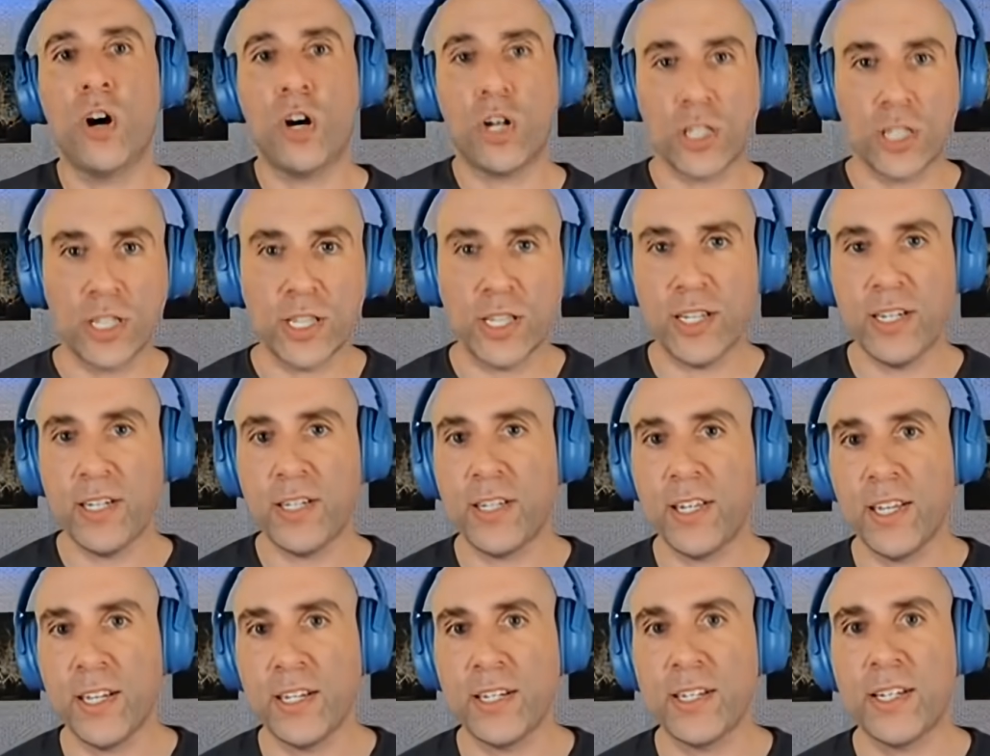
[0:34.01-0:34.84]
are
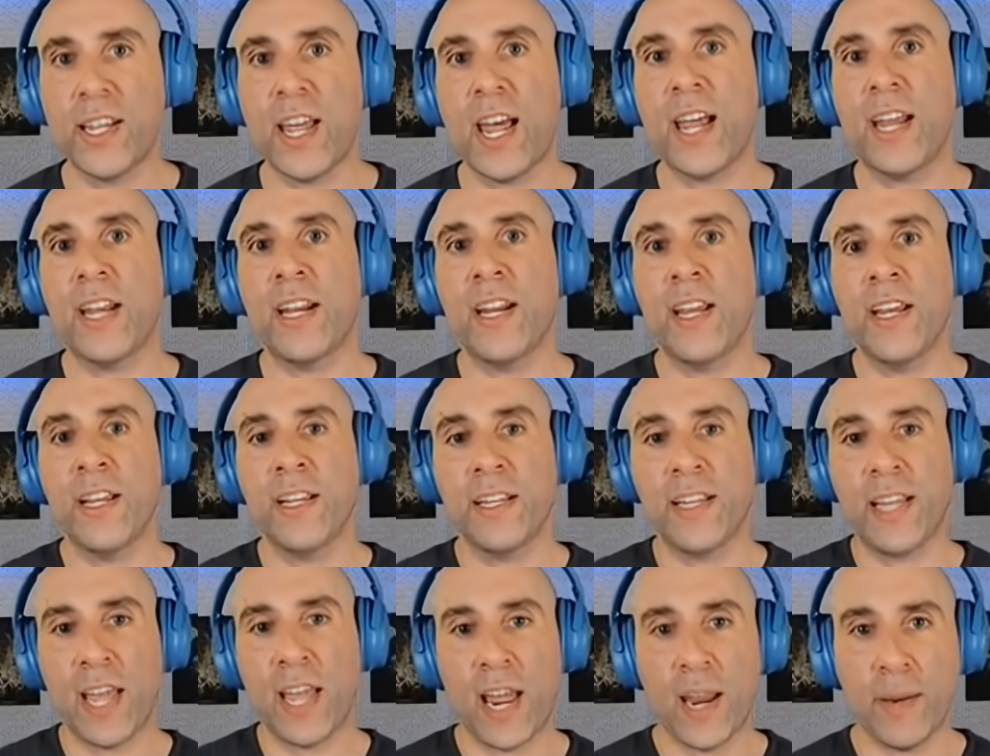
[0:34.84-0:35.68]
these things that
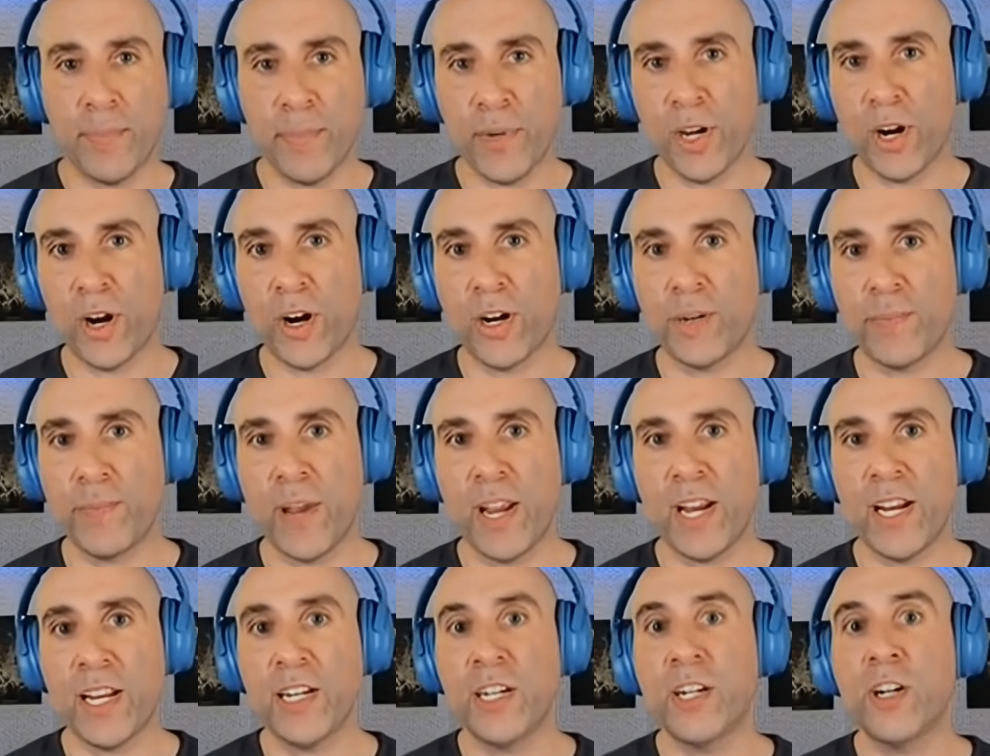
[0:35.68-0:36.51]
can be
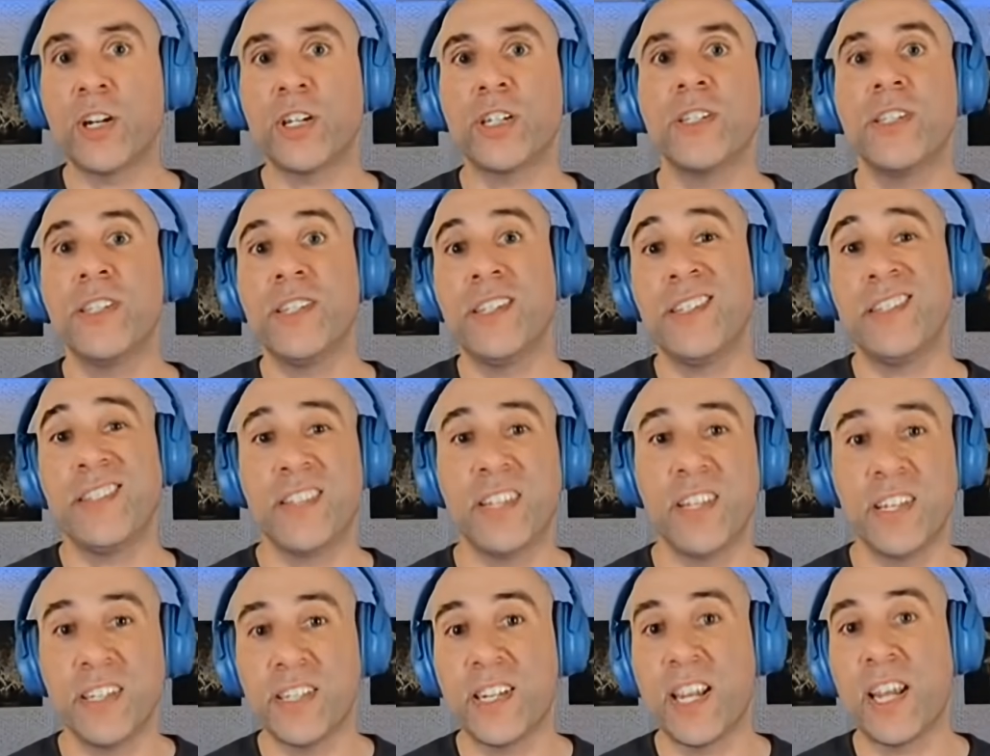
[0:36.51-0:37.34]
automated? Are
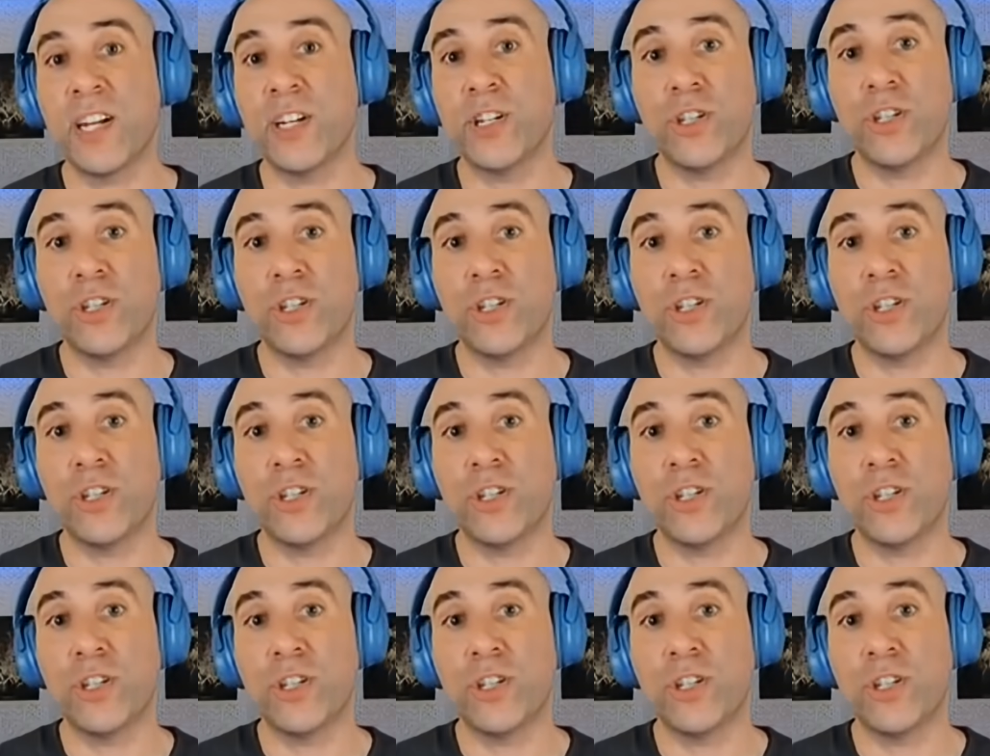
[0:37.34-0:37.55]
these things that